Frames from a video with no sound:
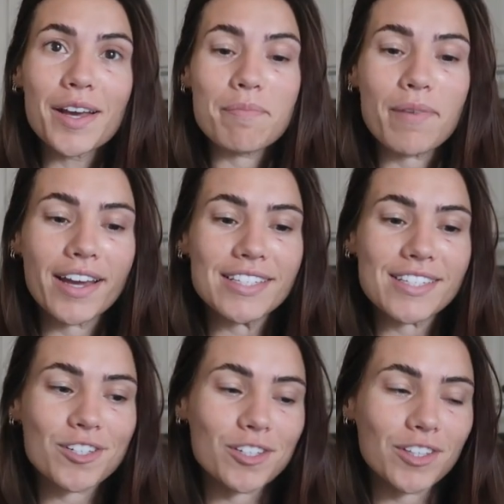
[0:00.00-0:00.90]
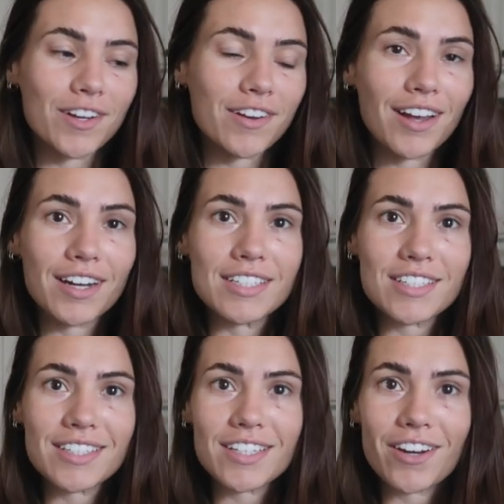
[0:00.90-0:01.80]
My sister-in-law got
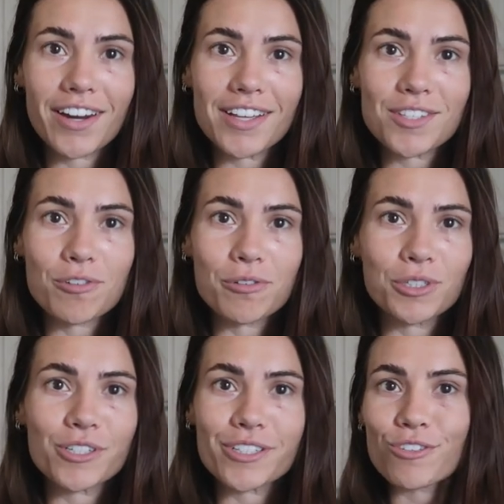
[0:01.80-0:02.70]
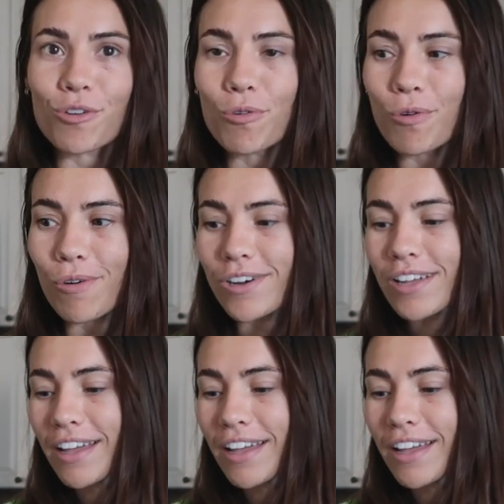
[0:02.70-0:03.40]
into CRNA school, which is so cool,